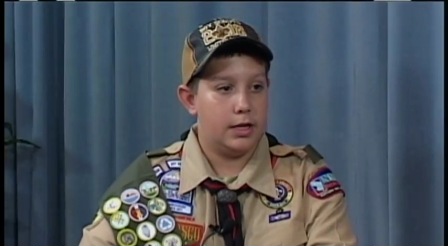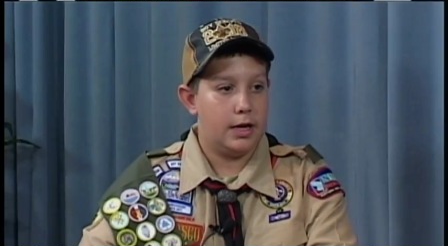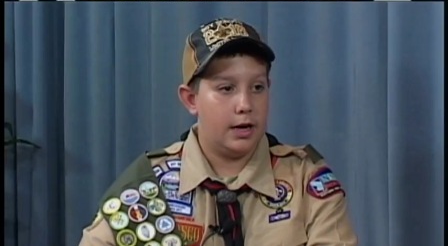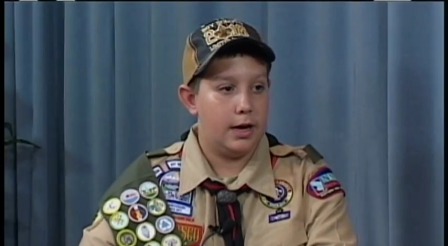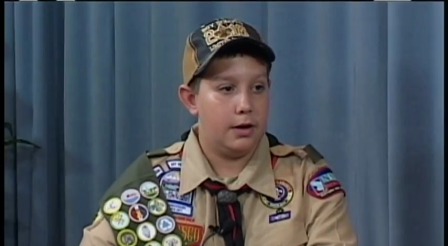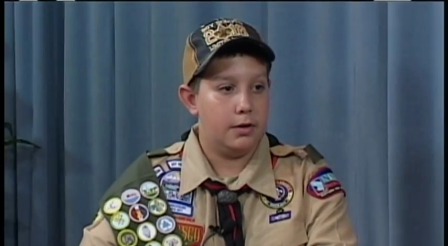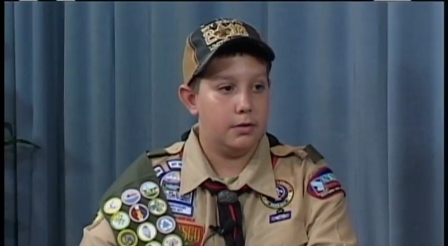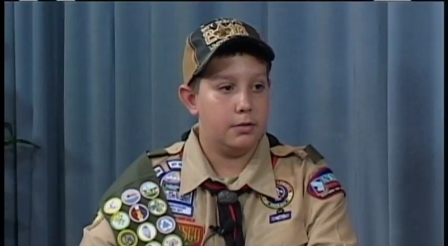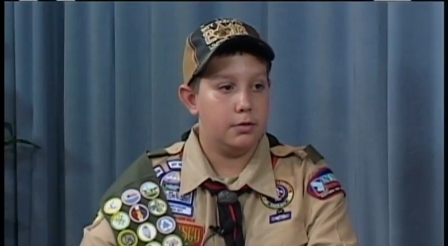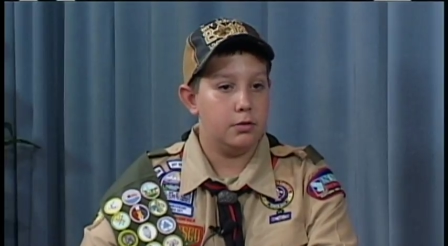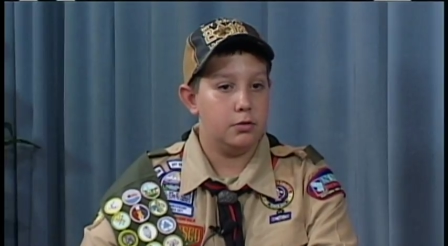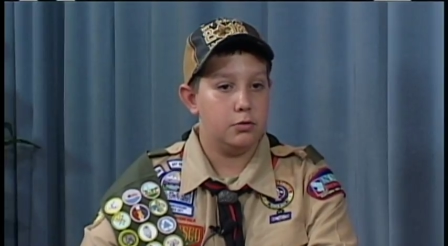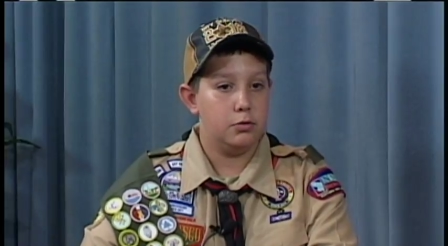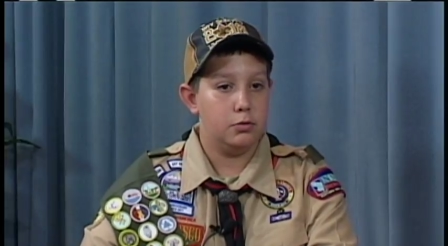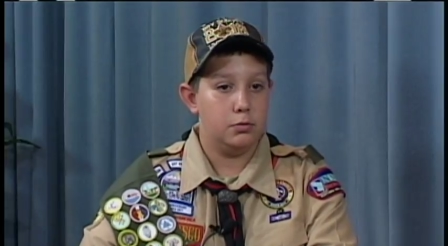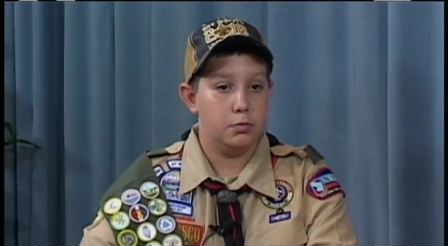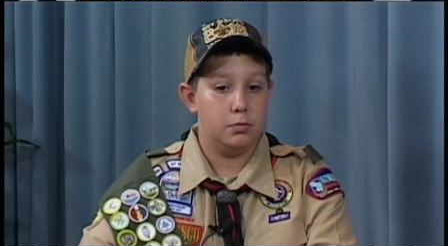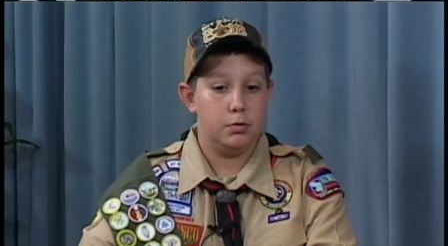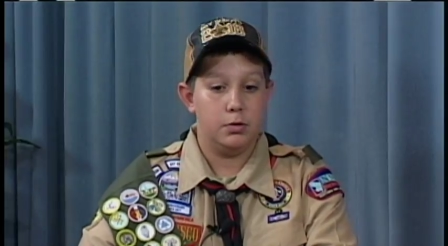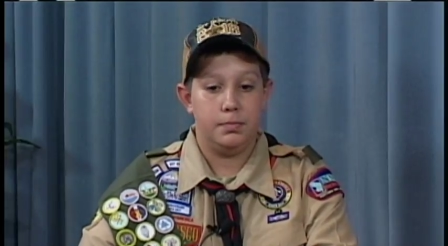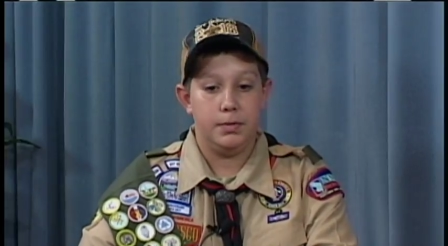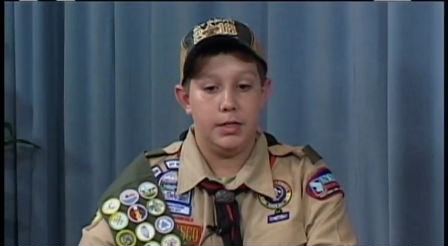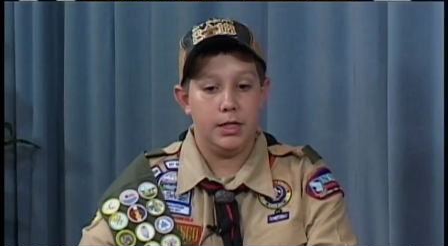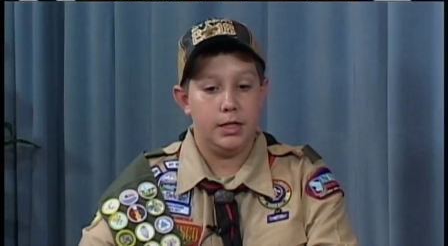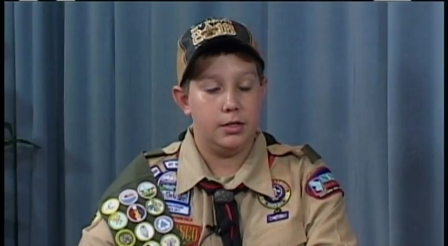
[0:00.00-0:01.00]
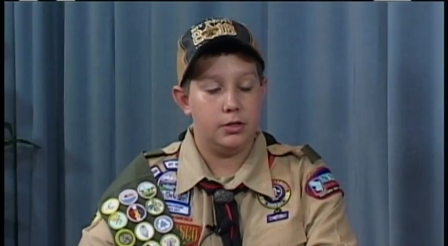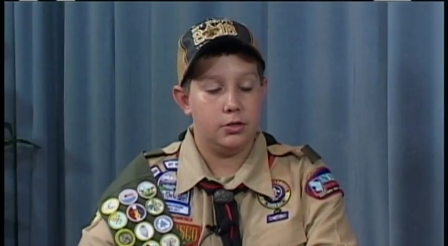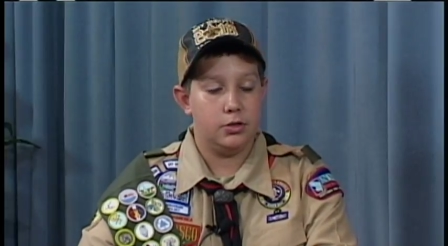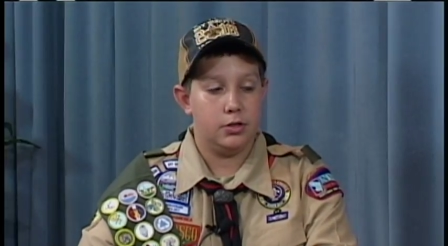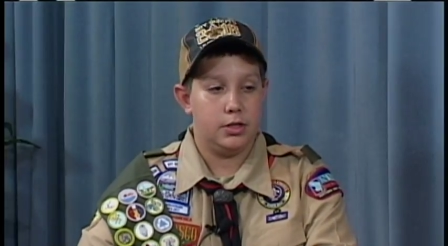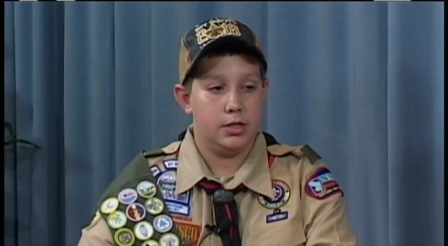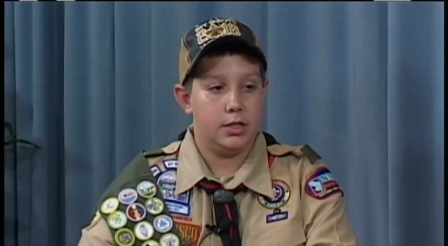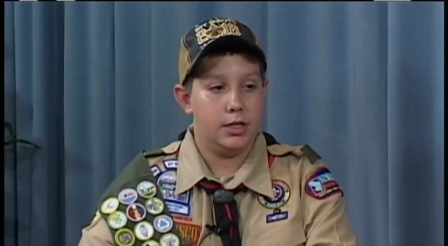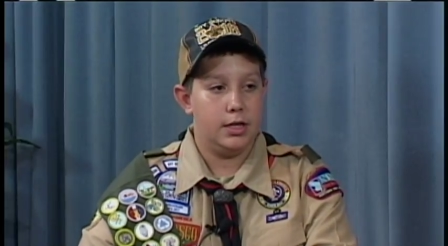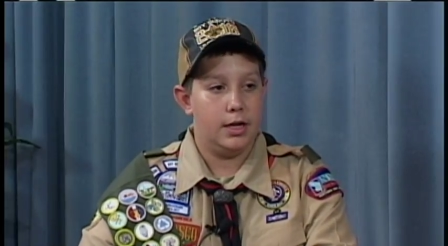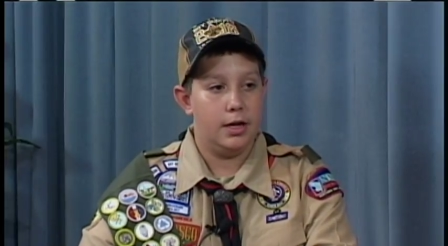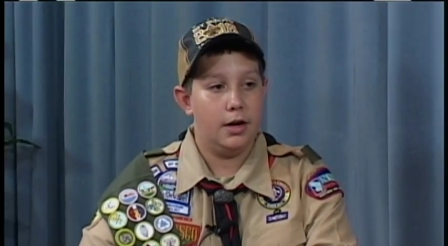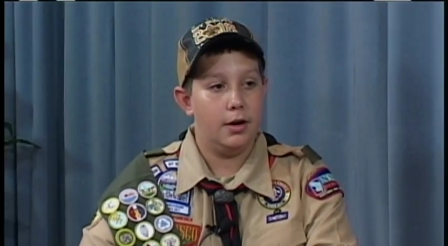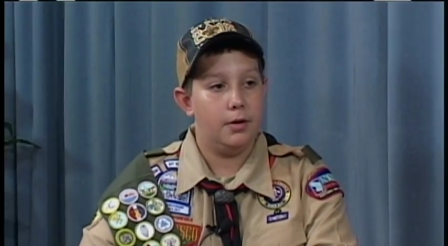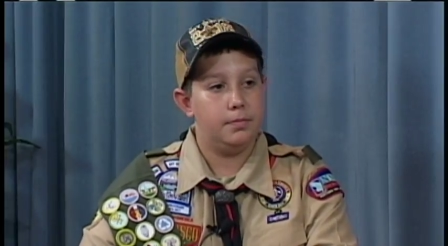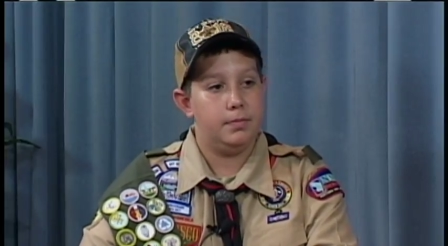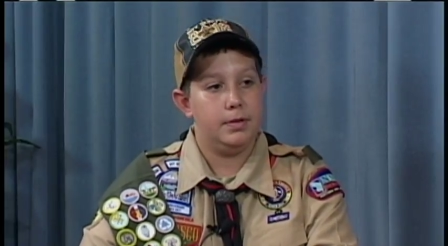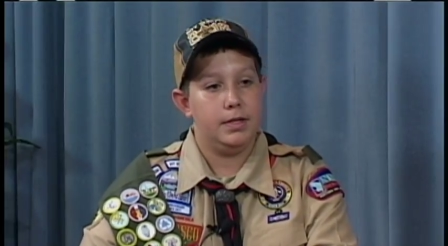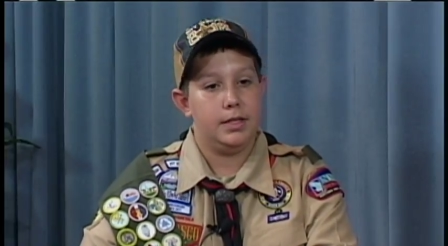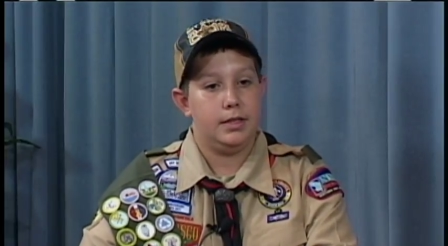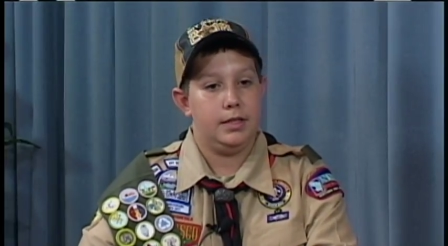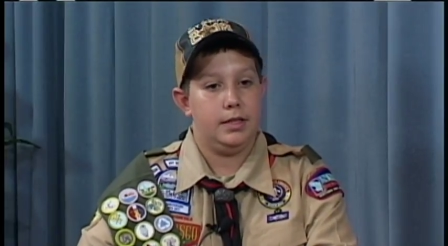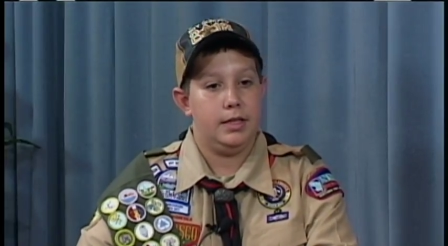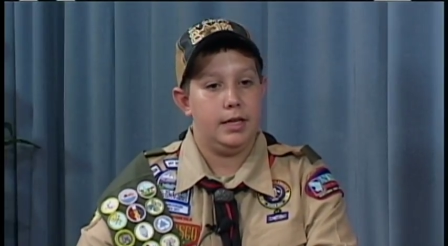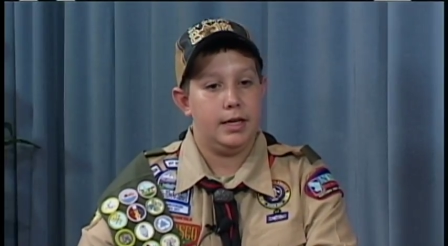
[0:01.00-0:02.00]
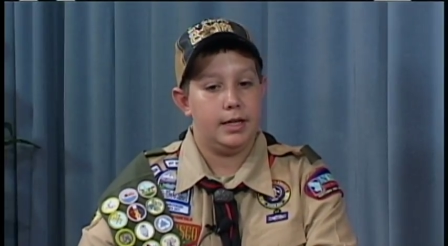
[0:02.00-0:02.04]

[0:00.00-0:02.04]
now who would be interested in helping,